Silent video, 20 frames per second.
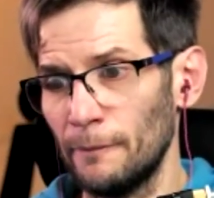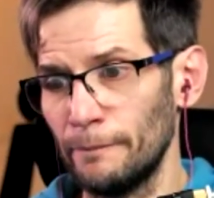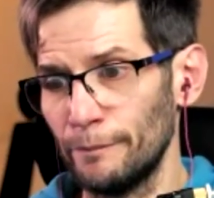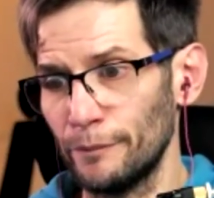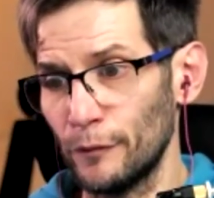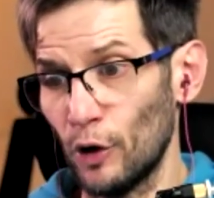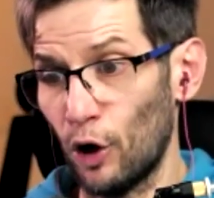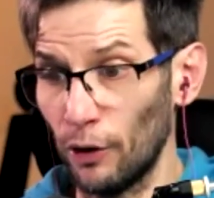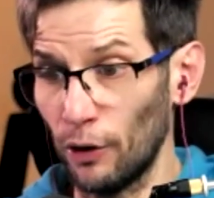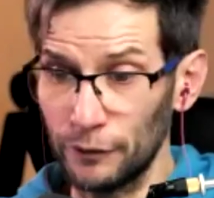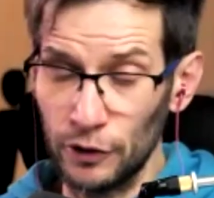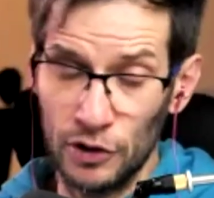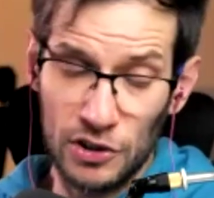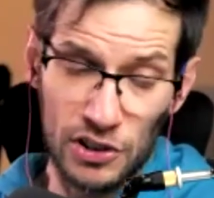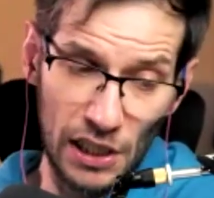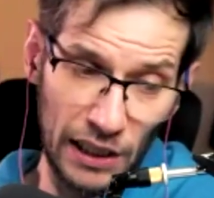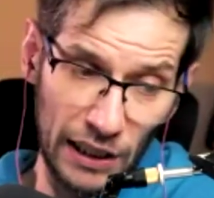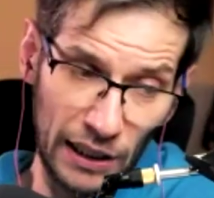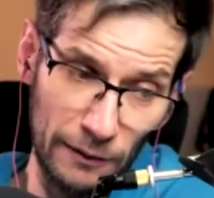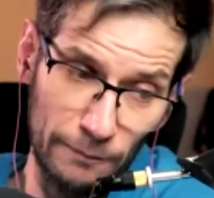
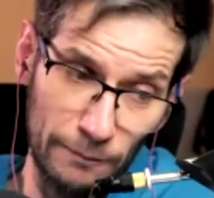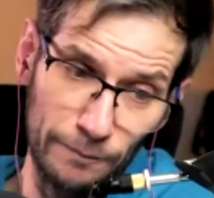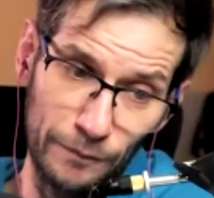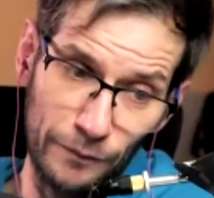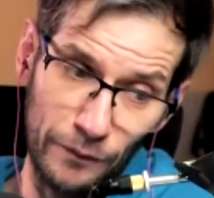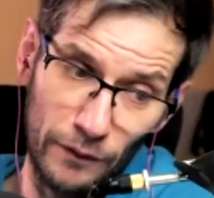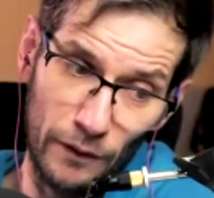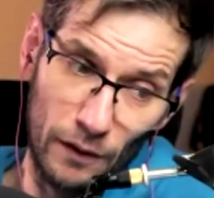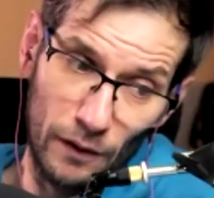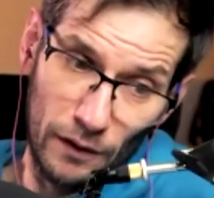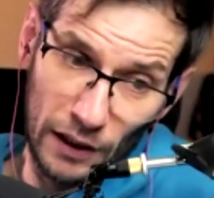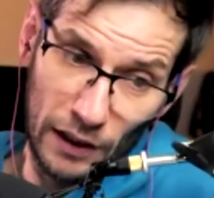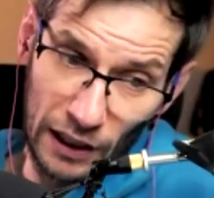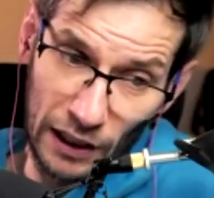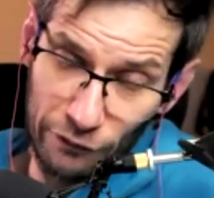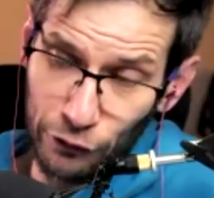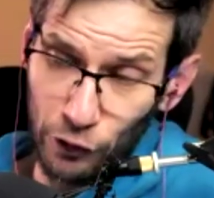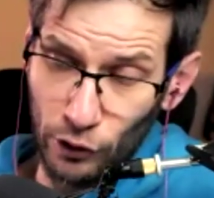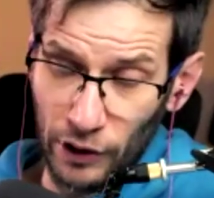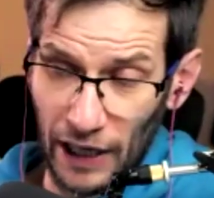Obviously, if
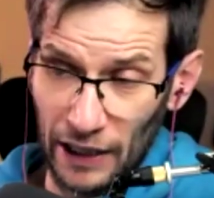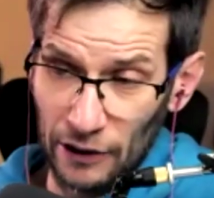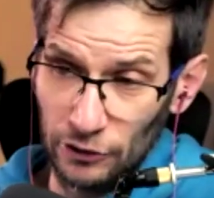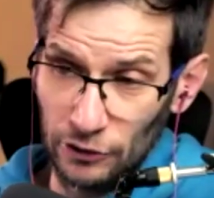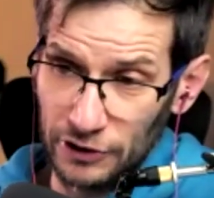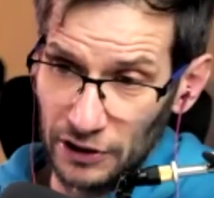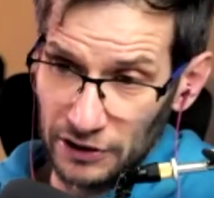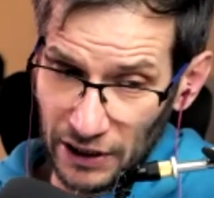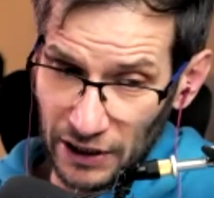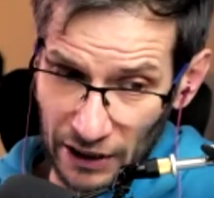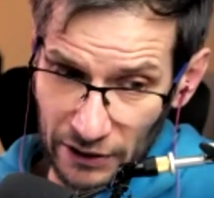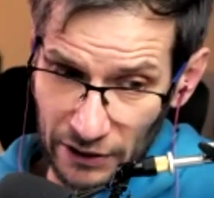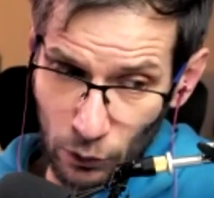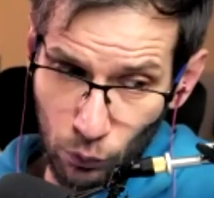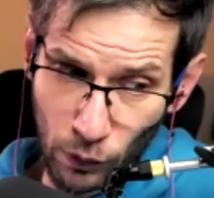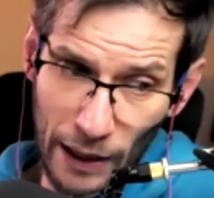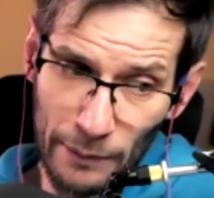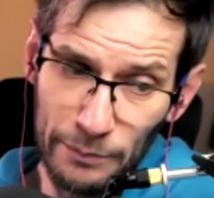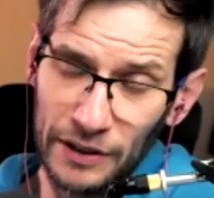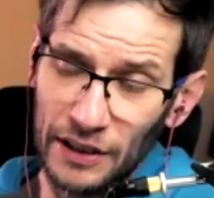you cannot attend the
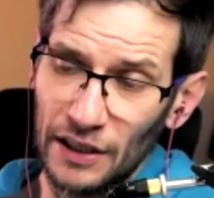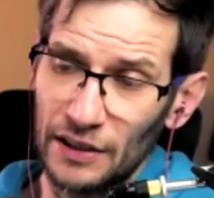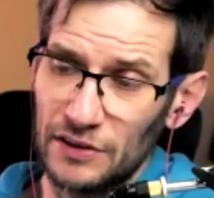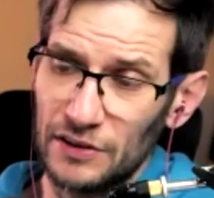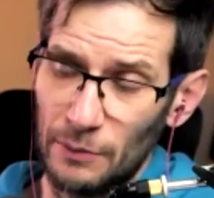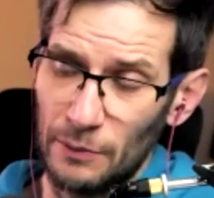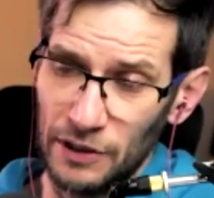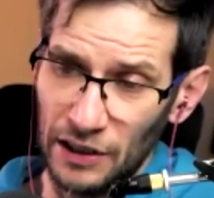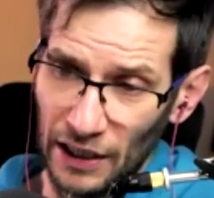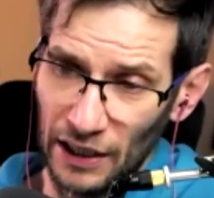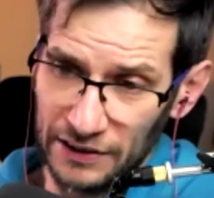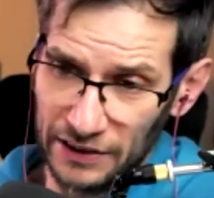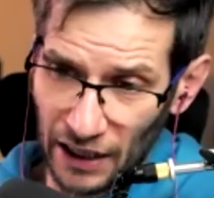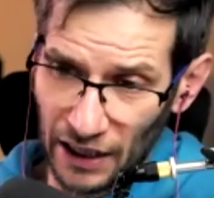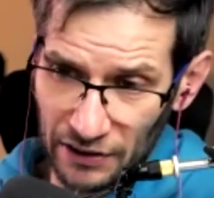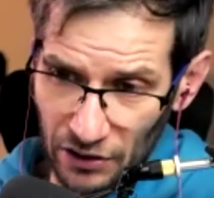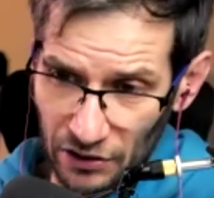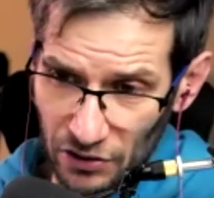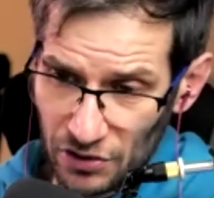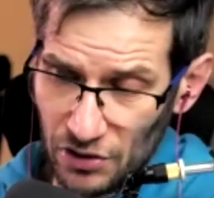webinars, I mean,
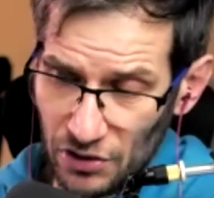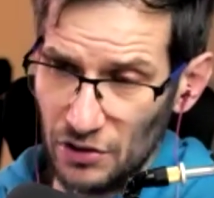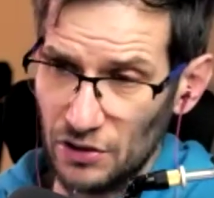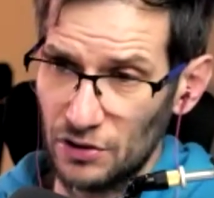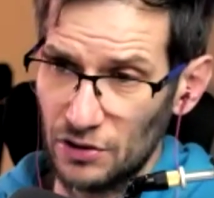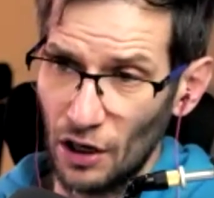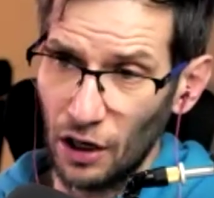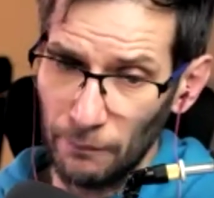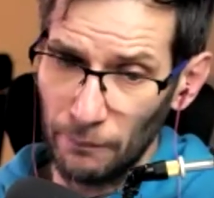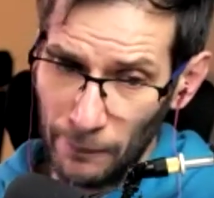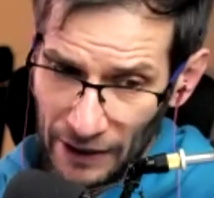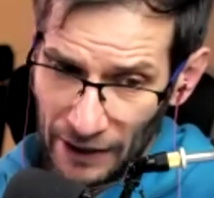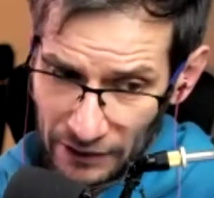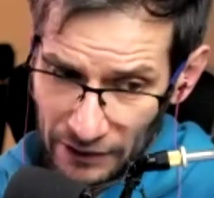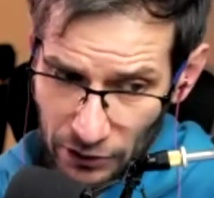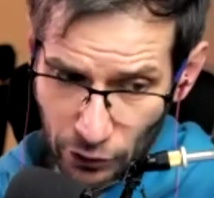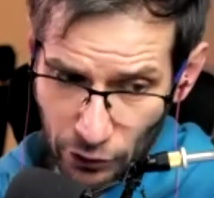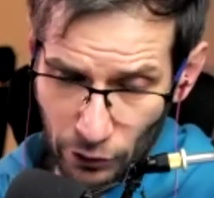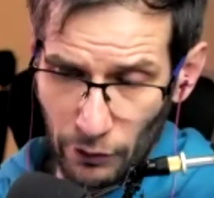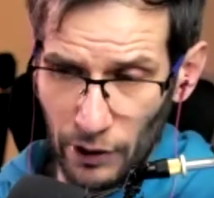attendance is not
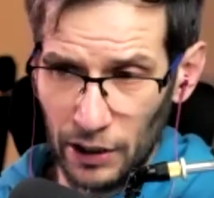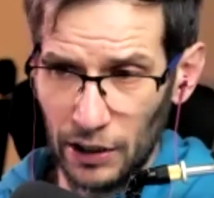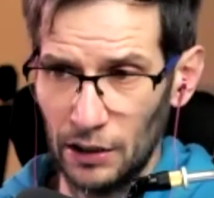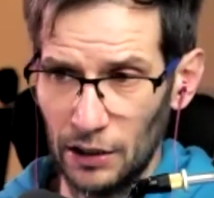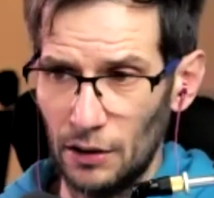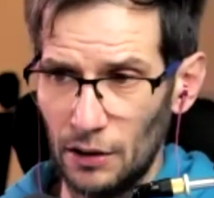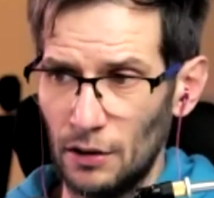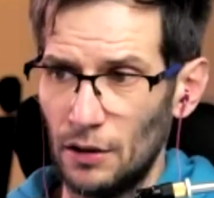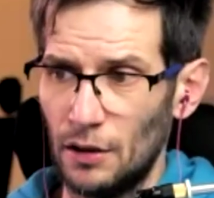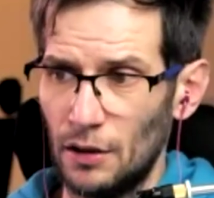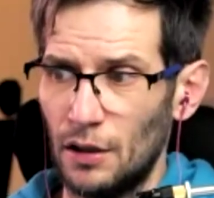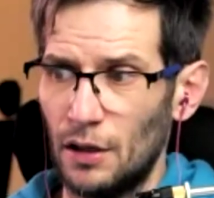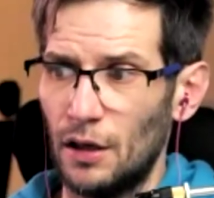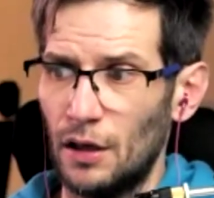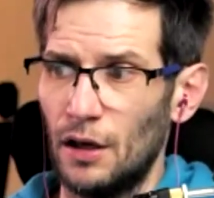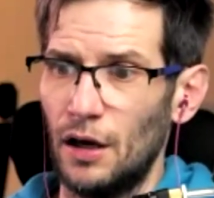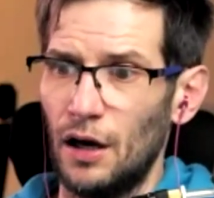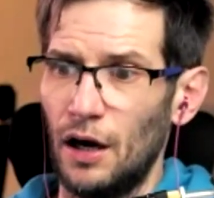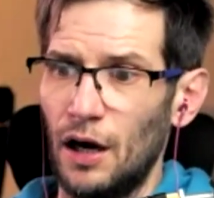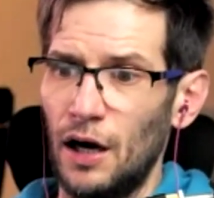mandatory,
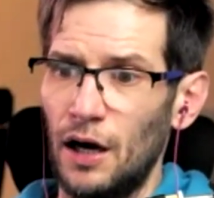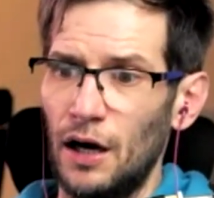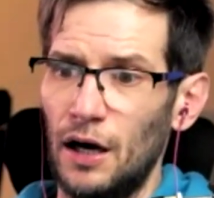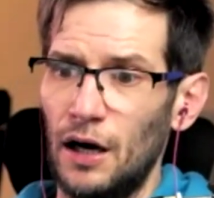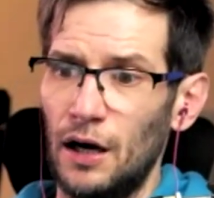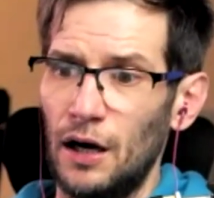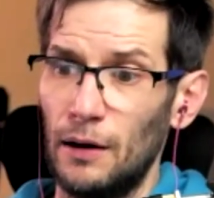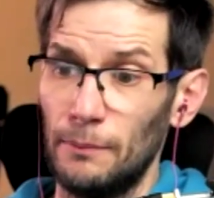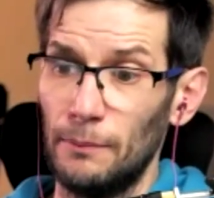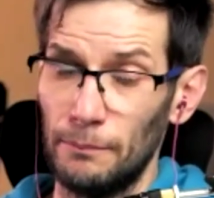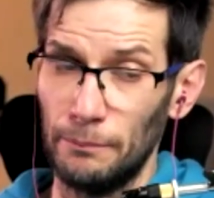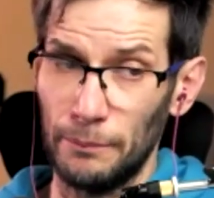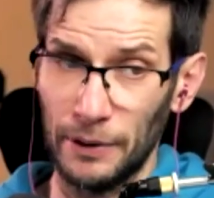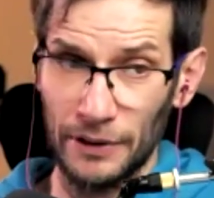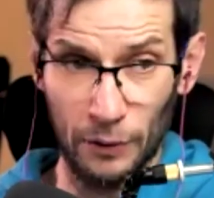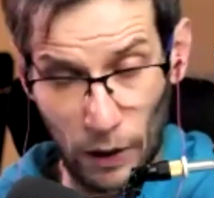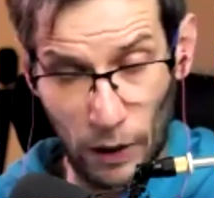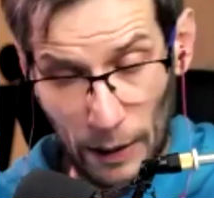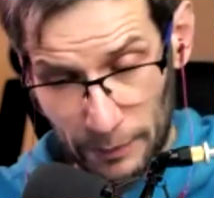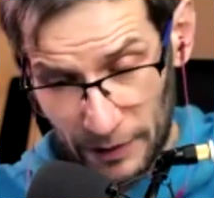but the
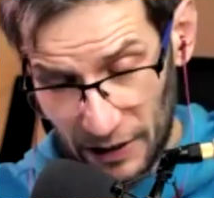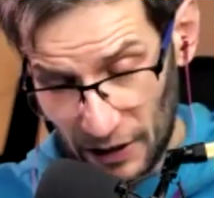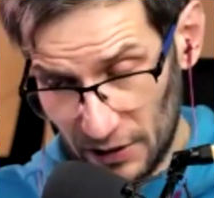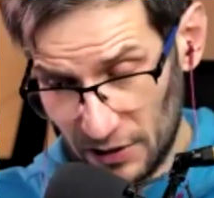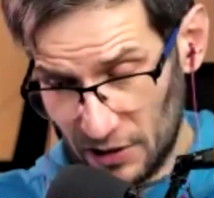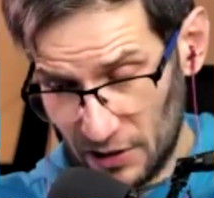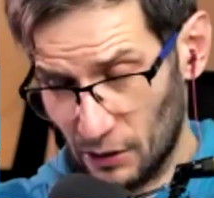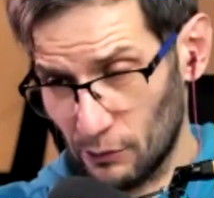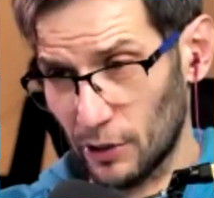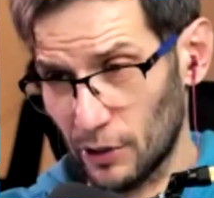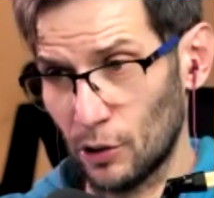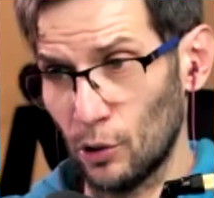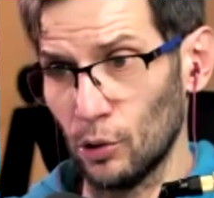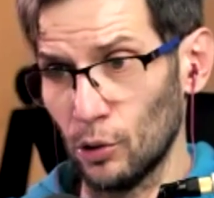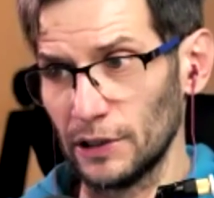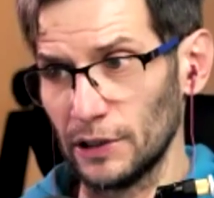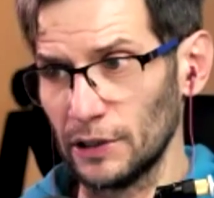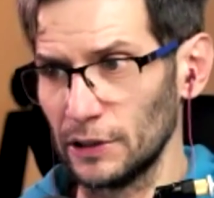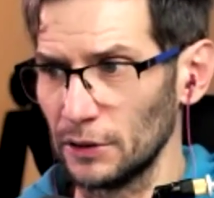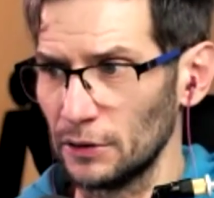webinars are
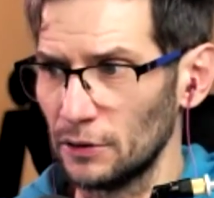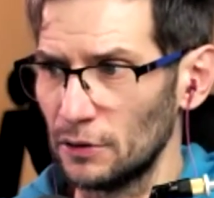recorded.